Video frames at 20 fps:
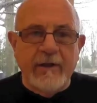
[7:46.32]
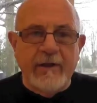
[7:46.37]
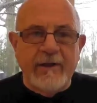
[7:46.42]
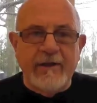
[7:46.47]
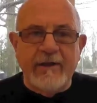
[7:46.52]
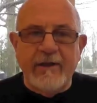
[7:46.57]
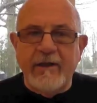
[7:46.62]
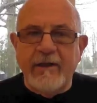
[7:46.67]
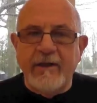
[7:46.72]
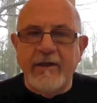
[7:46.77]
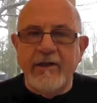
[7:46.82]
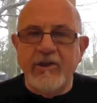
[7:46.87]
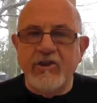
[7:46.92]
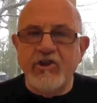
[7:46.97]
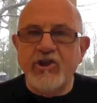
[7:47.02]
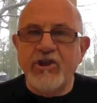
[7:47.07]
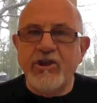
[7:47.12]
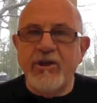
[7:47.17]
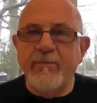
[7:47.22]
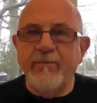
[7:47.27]
eating
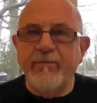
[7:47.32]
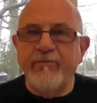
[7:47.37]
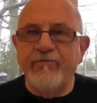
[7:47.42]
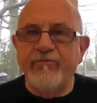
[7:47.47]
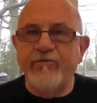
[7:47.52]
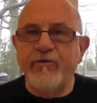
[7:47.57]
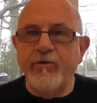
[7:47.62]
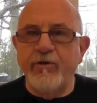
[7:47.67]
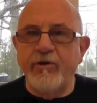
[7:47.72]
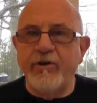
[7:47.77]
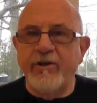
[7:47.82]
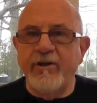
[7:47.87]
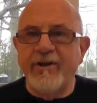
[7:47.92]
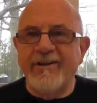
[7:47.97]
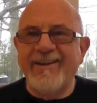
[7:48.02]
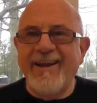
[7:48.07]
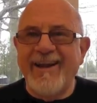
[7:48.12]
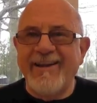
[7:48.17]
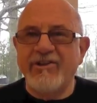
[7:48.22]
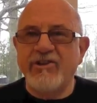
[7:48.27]
cheap food, and
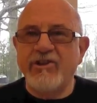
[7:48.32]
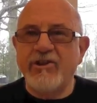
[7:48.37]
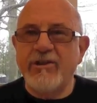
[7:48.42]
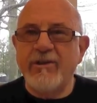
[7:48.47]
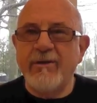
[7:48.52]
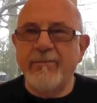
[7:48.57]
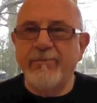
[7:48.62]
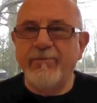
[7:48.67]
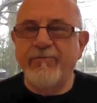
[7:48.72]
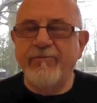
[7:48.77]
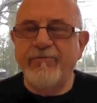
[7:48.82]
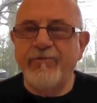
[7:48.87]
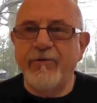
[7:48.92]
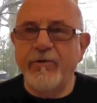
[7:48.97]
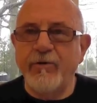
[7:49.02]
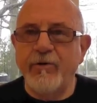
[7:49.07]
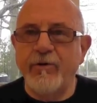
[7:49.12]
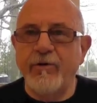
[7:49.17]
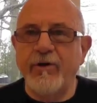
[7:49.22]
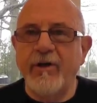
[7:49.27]
that cheap
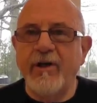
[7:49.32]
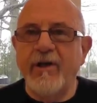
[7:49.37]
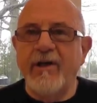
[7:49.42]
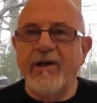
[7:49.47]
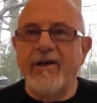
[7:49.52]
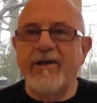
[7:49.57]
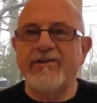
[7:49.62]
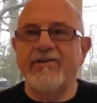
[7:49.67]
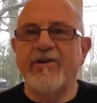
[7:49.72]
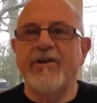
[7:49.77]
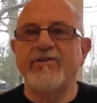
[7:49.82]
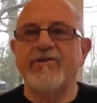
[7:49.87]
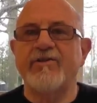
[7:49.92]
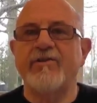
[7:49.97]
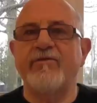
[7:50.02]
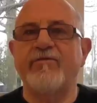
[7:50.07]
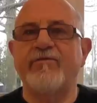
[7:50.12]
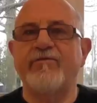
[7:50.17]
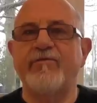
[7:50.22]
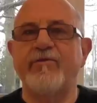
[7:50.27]
food is
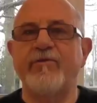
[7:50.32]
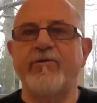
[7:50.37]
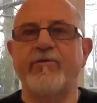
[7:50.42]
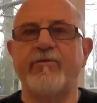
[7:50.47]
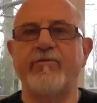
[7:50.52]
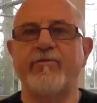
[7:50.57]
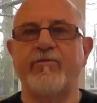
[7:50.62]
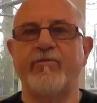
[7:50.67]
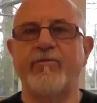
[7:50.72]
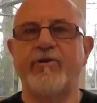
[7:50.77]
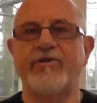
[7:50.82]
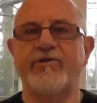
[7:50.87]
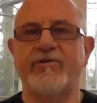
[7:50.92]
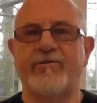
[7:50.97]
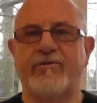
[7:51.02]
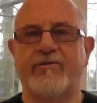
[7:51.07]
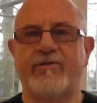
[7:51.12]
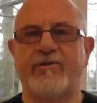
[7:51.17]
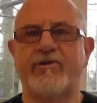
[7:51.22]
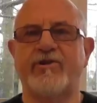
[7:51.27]
also food which
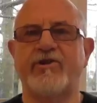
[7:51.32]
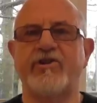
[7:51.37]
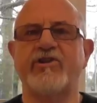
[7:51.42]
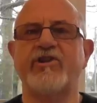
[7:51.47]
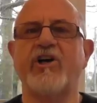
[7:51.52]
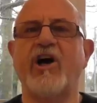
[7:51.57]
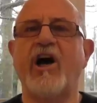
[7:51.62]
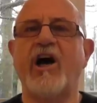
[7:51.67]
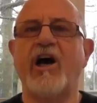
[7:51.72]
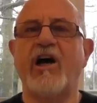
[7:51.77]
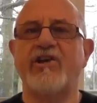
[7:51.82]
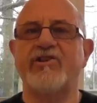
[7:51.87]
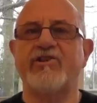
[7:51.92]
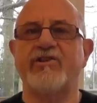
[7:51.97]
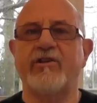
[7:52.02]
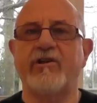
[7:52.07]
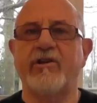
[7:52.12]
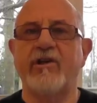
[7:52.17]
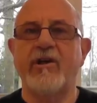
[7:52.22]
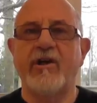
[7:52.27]
is just
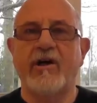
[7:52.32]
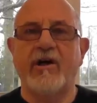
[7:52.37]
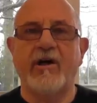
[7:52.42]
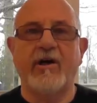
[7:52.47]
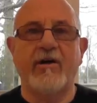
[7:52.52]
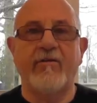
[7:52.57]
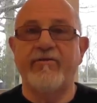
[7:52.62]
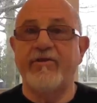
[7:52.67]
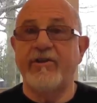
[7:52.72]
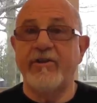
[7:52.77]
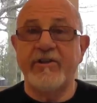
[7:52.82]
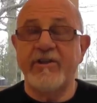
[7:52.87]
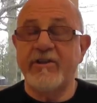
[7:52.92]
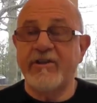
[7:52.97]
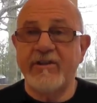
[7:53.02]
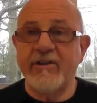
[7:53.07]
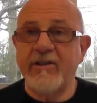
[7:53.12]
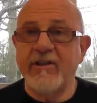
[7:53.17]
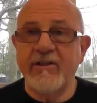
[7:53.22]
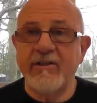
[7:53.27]
causal of the
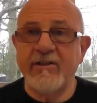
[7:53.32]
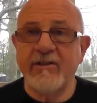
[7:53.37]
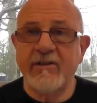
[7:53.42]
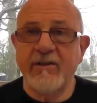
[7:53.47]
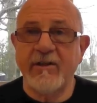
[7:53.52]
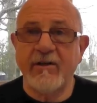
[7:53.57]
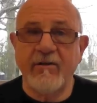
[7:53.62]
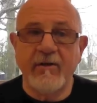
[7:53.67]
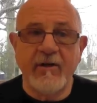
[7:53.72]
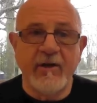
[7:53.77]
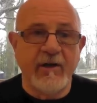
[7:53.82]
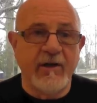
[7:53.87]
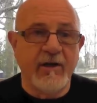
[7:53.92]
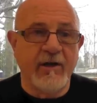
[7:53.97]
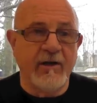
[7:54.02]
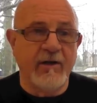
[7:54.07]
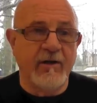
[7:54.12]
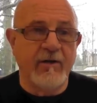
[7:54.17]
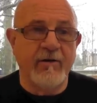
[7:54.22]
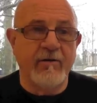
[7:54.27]
disease,
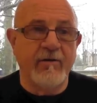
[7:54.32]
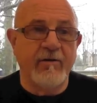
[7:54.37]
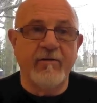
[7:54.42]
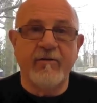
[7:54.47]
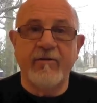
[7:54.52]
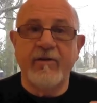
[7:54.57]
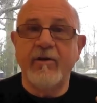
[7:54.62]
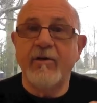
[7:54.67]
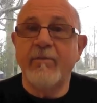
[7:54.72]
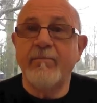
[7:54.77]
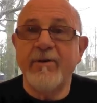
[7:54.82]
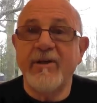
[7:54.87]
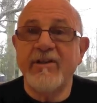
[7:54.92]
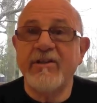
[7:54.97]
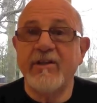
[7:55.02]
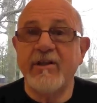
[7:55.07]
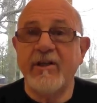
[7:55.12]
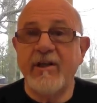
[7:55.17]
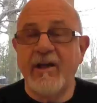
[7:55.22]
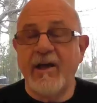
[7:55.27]
the
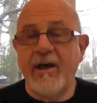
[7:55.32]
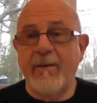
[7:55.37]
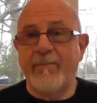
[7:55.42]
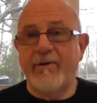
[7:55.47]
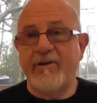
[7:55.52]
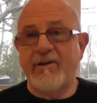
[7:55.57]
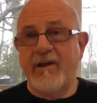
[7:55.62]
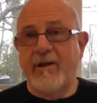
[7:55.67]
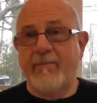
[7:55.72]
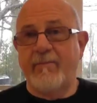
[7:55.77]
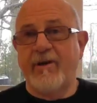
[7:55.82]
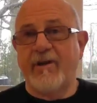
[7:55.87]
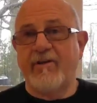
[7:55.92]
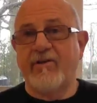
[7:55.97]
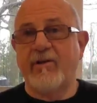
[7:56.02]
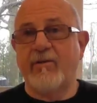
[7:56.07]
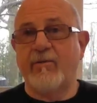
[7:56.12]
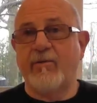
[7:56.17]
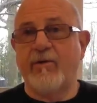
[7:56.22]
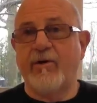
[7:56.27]
obesity epidemic
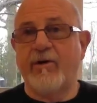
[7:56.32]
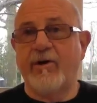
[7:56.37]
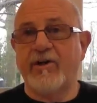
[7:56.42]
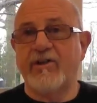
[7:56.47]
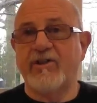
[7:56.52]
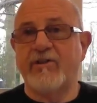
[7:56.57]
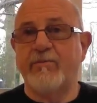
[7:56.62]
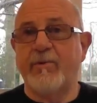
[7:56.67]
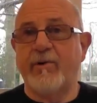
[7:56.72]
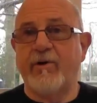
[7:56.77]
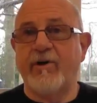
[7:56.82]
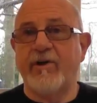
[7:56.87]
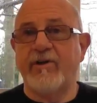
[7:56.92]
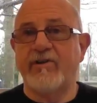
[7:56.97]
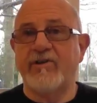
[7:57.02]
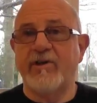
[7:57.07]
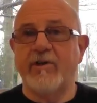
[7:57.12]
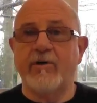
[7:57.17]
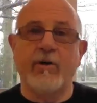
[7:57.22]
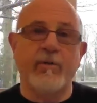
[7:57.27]
that we're
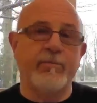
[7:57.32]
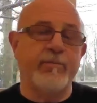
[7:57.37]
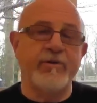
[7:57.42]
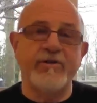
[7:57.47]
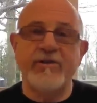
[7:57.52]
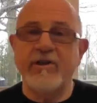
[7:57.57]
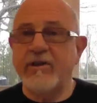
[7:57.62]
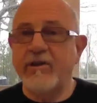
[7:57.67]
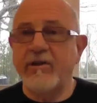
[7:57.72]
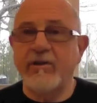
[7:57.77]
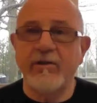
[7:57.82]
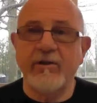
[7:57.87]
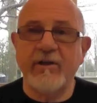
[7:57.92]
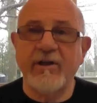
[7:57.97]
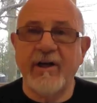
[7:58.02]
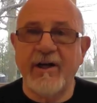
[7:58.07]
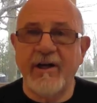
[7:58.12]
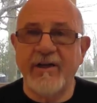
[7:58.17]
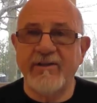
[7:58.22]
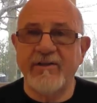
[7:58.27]
experiencing, or particular
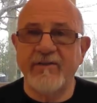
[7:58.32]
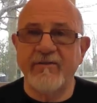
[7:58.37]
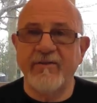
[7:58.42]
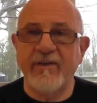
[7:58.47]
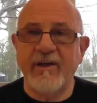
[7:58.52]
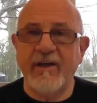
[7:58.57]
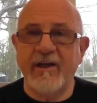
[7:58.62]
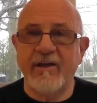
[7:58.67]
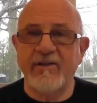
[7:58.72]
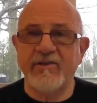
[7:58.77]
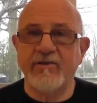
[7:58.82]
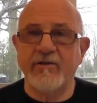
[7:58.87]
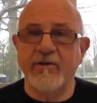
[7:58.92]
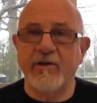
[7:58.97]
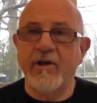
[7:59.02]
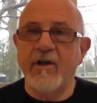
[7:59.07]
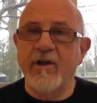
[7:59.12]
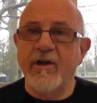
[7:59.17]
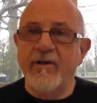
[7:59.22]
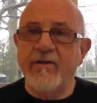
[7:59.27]
kinds of
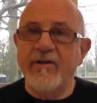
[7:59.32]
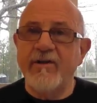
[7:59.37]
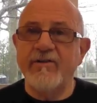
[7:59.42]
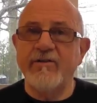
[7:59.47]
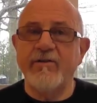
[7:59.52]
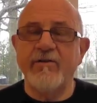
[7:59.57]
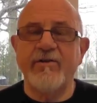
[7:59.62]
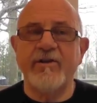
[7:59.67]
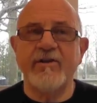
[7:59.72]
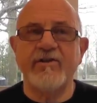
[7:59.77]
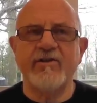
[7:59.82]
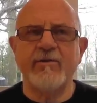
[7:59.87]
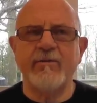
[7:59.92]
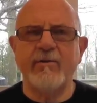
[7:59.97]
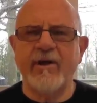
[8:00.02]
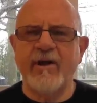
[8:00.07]
cancer. These are things that